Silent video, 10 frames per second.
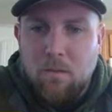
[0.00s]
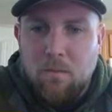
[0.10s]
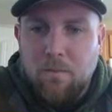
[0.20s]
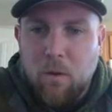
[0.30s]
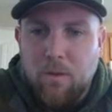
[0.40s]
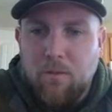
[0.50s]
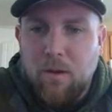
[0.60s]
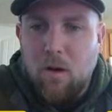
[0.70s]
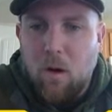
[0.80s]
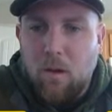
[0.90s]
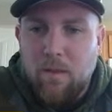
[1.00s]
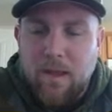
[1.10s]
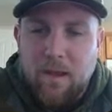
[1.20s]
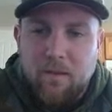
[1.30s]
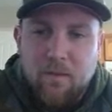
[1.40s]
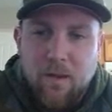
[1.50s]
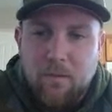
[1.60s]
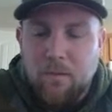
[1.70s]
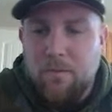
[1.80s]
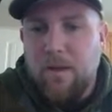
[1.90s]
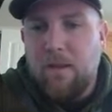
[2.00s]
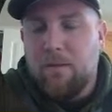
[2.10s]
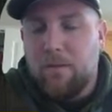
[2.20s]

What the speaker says: Focusing on the eccentric phase